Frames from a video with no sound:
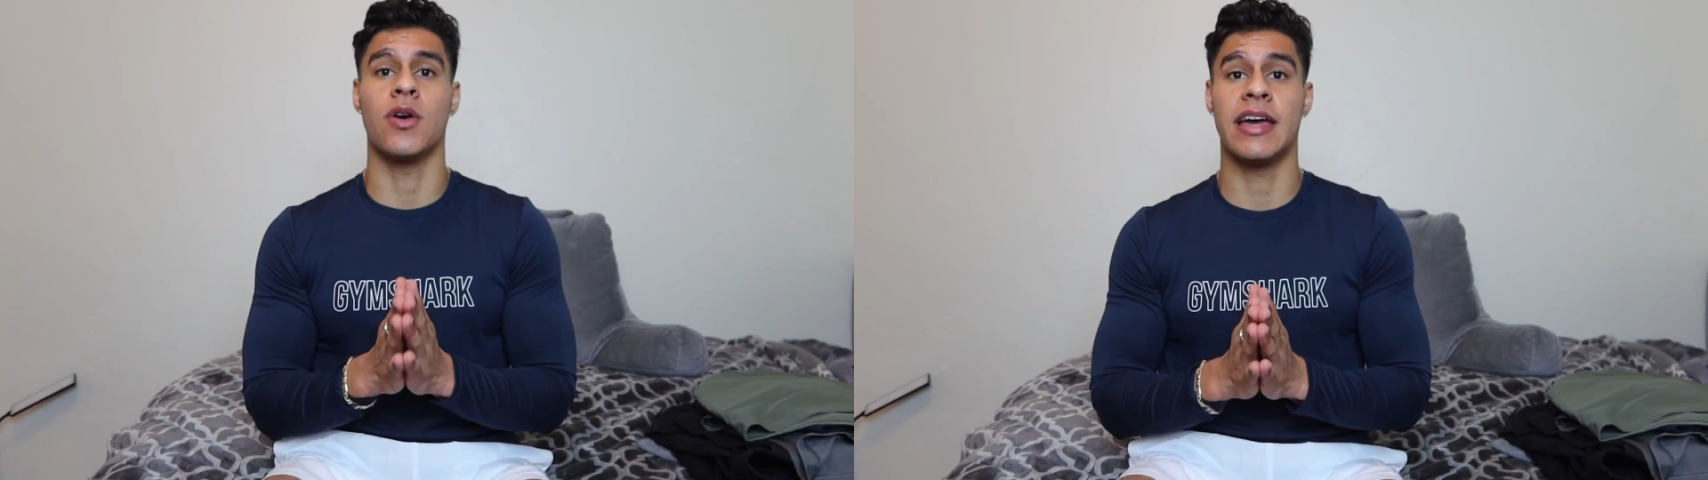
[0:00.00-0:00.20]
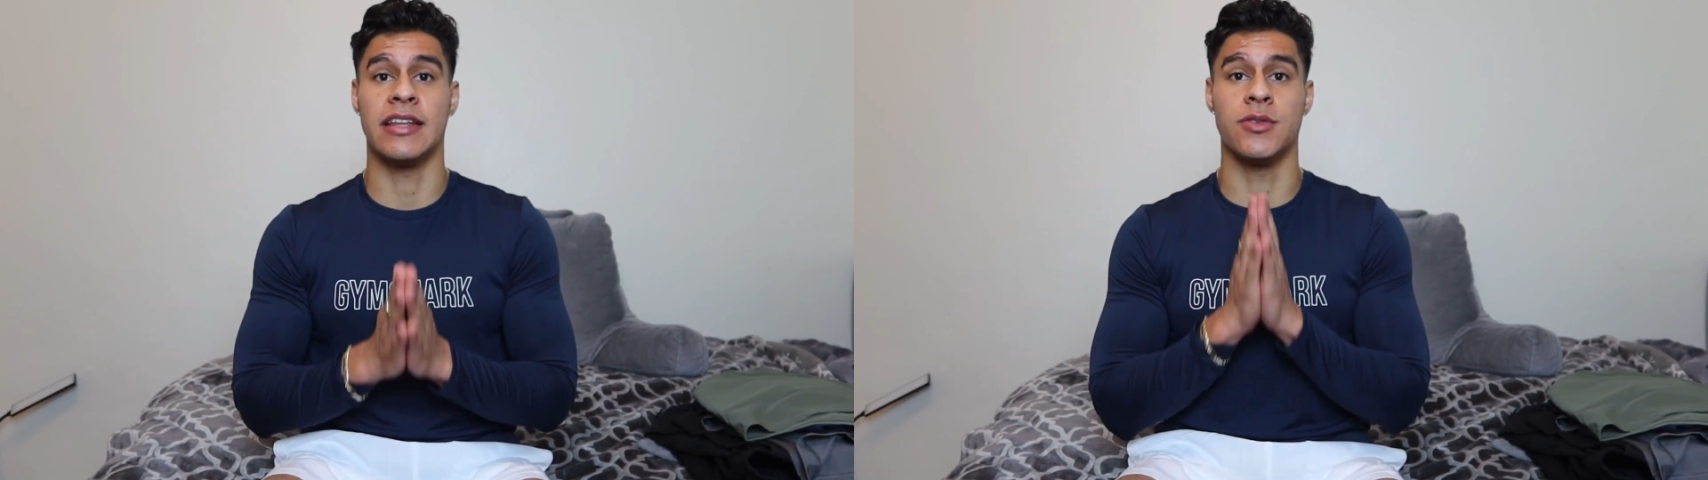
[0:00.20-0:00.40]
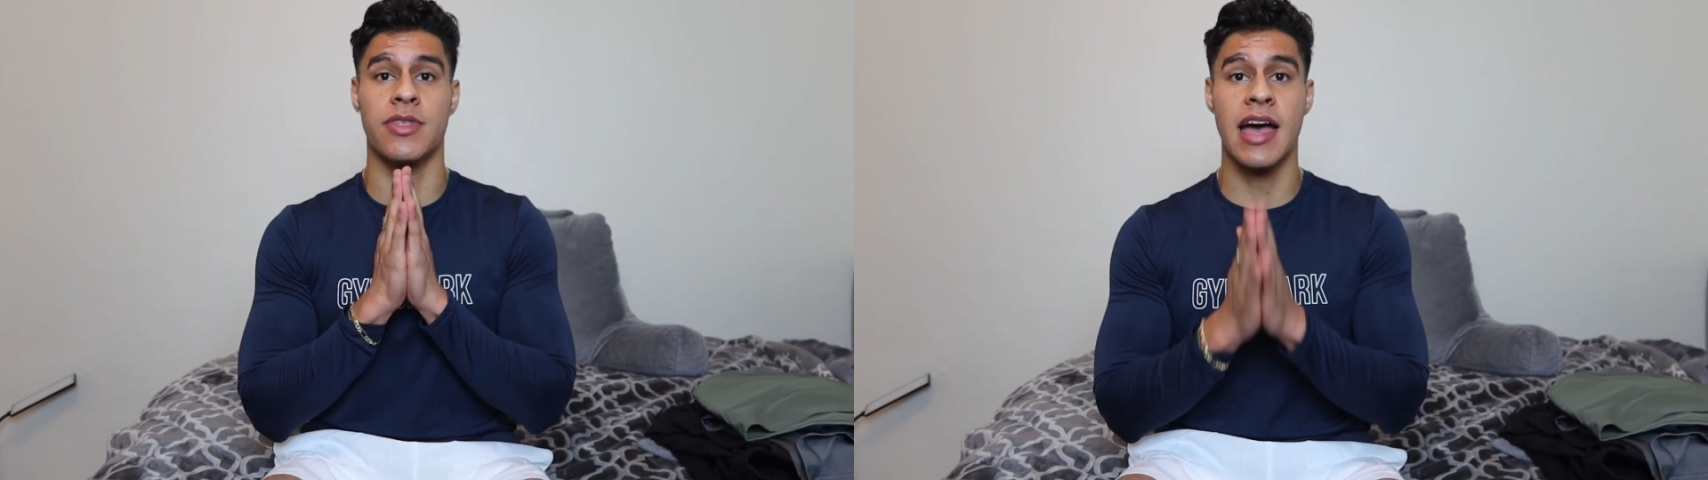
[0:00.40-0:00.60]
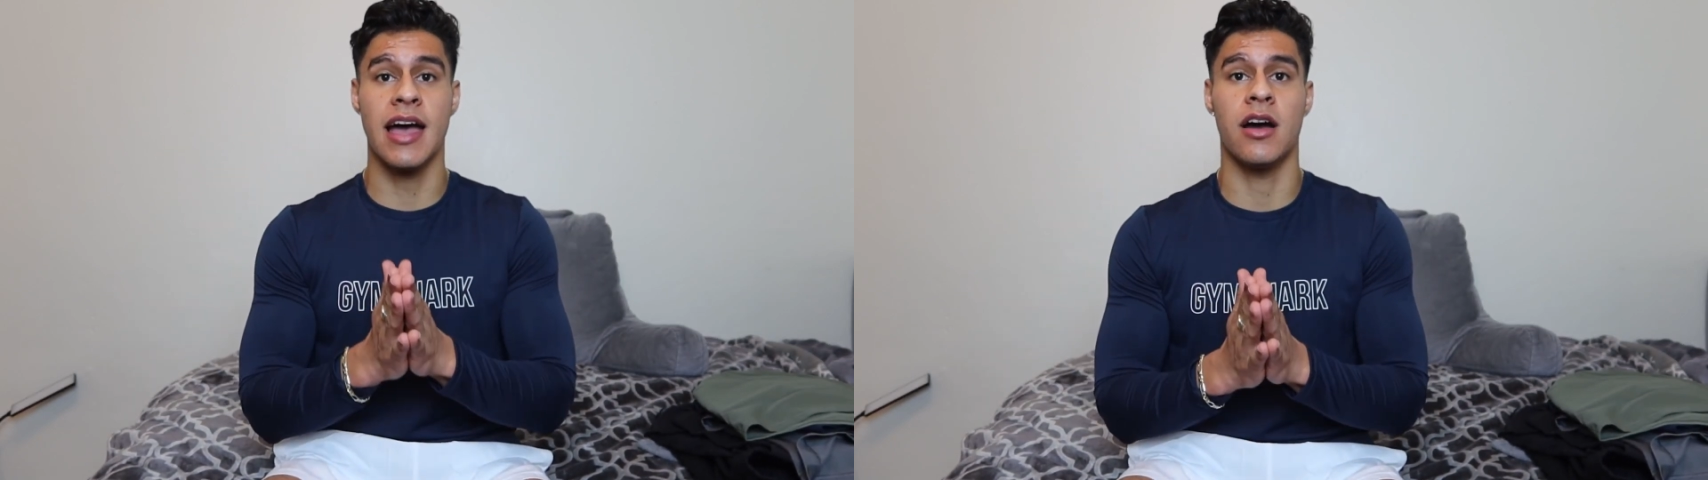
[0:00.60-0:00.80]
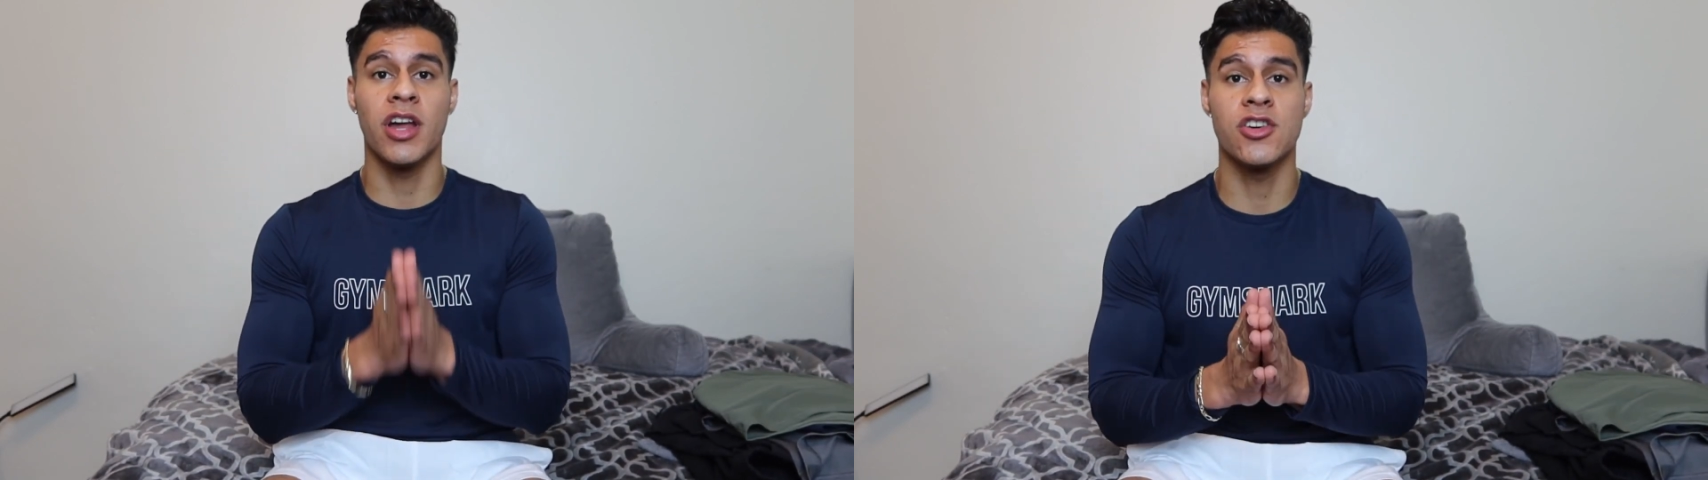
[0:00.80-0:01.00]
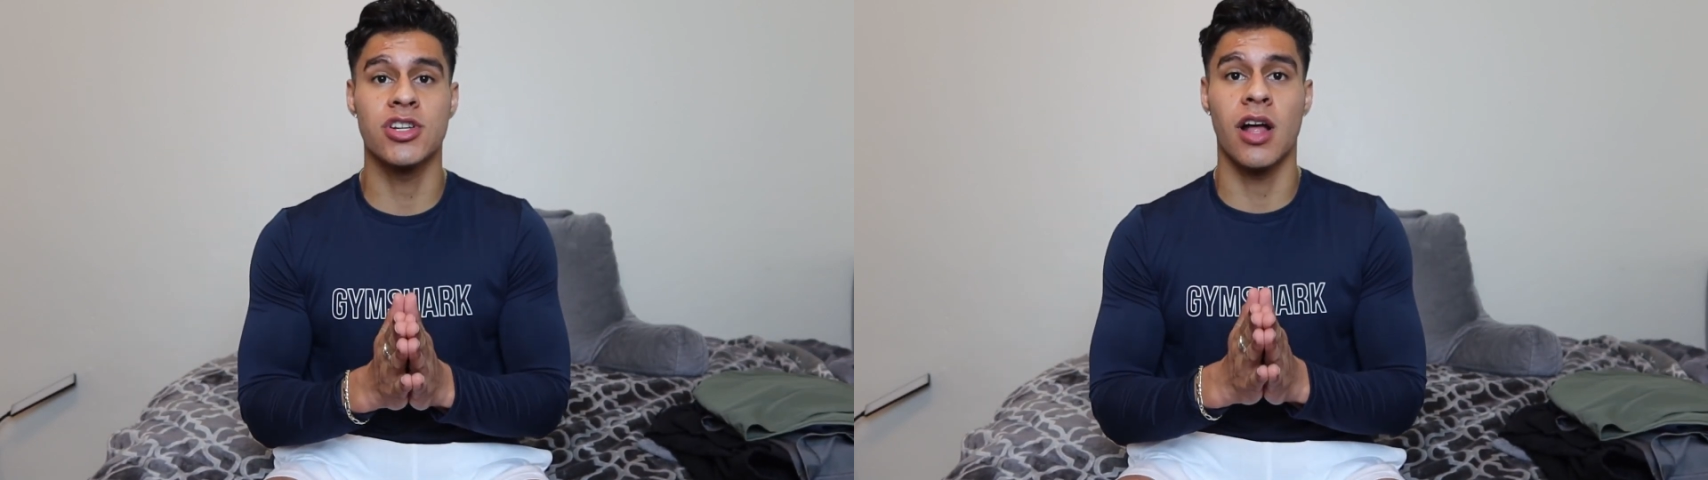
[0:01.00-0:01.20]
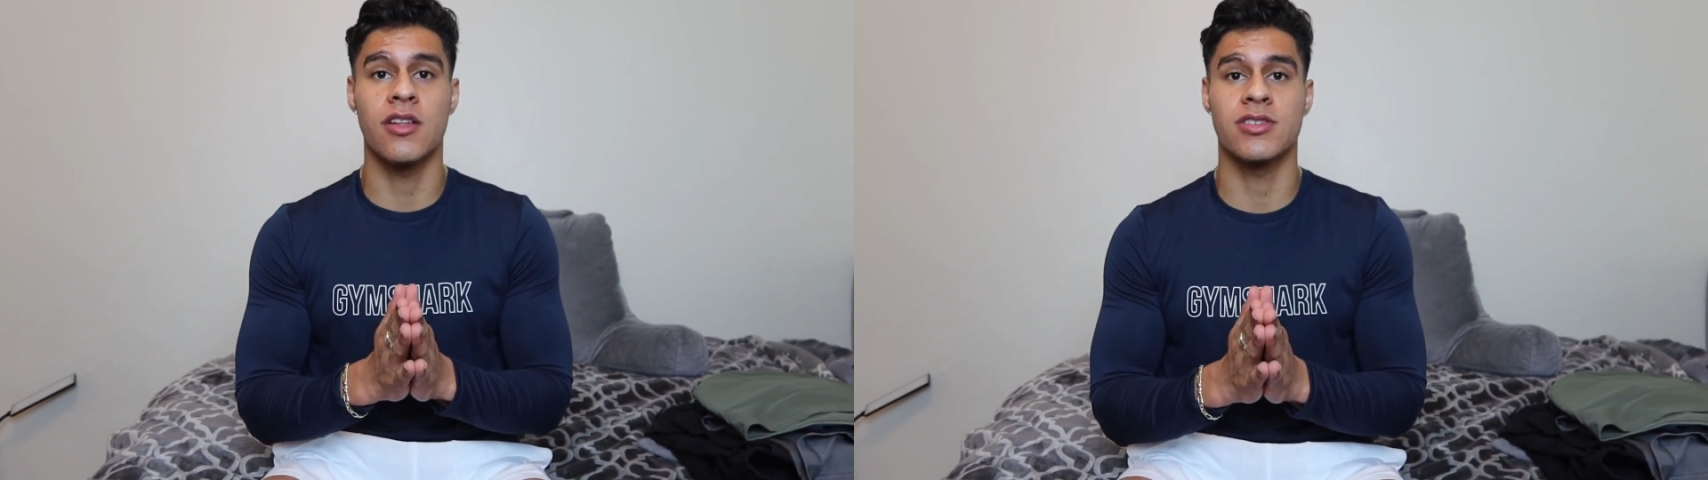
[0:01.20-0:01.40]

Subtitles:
go ahead and do that. $100